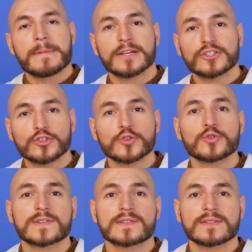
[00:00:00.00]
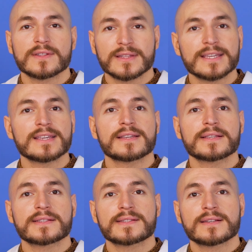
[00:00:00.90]
induce
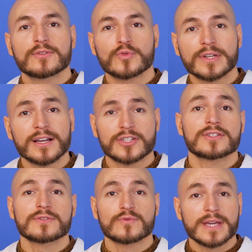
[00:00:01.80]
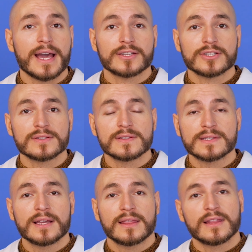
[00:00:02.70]
these reduction reactions